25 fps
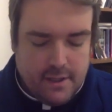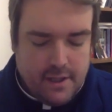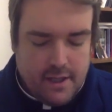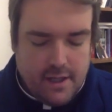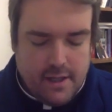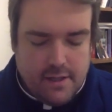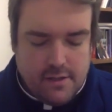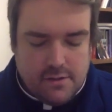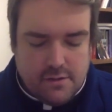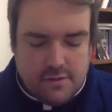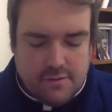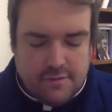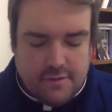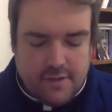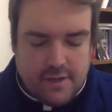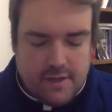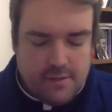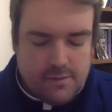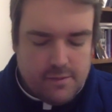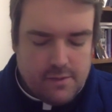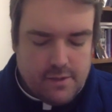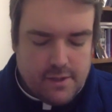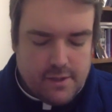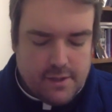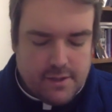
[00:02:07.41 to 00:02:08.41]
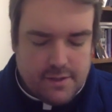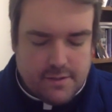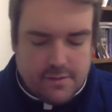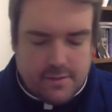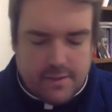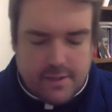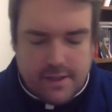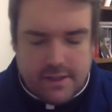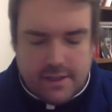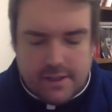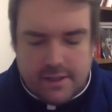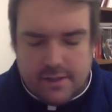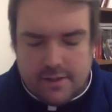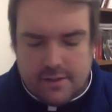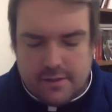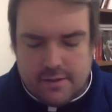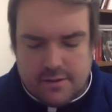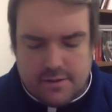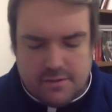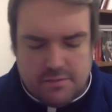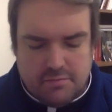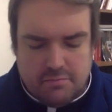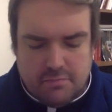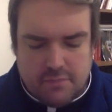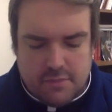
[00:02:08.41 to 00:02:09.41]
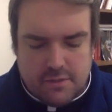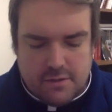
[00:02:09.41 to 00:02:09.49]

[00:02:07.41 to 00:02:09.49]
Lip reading: I usually find where it is right here as